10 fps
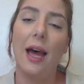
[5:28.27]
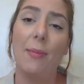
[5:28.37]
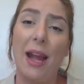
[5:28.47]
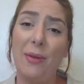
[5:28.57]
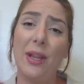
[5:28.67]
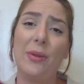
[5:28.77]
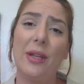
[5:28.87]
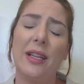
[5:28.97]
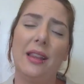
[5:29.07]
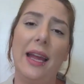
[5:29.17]
Um, I really,
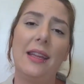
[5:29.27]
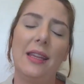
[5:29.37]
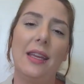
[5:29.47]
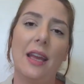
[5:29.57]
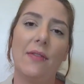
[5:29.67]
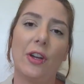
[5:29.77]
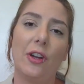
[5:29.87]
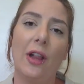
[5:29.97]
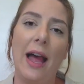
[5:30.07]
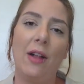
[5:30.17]
really like the
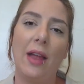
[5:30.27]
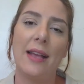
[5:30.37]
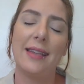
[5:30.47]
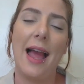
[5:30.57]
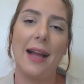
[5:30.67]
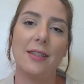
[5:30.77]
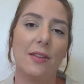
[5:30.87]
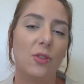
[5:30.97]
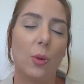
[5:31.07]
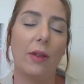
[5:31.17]
CoverGirl Outlast
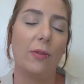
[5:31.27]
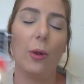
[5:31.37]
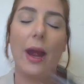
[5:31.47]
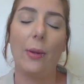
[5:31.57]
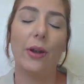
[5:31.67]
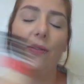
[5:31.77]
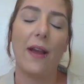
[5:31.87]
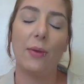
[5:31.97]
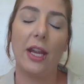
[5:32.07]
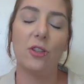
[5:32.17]
Active 24 Hour
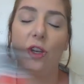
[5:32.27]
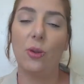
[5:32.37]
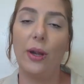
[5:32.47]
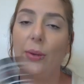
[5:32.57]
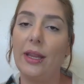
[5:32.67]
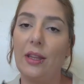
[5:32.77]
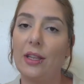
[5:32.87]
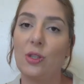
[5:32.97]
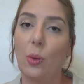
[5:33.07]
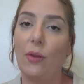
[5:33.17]
Foundation. Do I really think
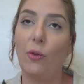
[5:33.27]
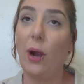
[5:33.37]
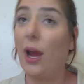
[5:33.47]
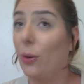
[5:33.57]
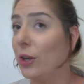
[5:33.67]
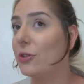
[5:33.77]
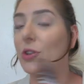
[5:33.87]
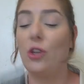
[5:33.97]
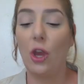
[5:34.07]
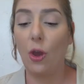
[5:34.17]
it's 24
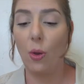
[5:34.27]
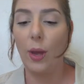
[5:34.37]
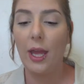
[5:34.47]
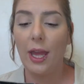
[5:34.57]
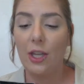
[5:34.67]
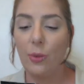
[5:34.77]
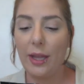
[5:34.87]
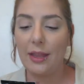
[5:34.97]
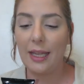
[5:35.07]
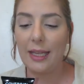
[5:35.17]
hours? No. Do
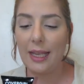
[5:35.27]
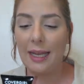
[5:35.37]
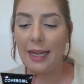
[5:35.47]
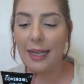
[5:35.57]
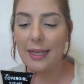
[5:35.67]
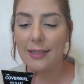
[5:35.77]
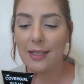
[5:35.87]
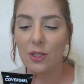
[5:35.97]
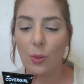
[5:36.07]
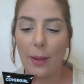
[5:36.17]
I think it is
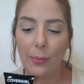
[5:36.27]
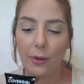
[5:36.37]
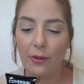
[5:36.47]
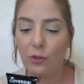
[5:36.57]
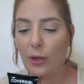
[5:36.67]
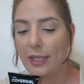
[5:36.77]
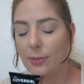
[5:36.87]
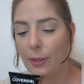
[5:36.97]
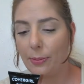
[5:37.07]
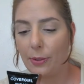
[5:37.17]
sweat proof,
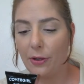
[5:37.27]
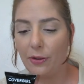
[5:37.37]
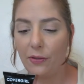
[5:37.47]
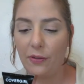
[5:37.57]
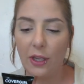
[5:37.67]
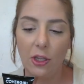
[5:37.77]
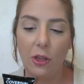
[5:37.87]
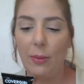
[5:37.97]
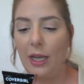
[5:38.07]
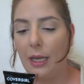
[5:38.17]
transfer proof,
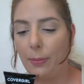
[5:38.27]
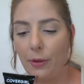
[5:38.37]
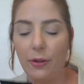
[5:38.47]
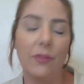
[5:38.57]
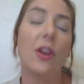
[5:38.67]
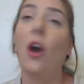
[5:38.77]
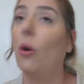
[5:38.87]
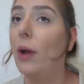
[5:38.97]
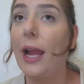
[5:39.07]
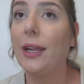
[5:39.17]
humidity proof?
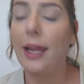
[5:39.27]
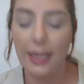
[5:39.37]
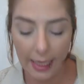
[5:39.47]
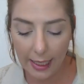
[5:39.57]
No. I,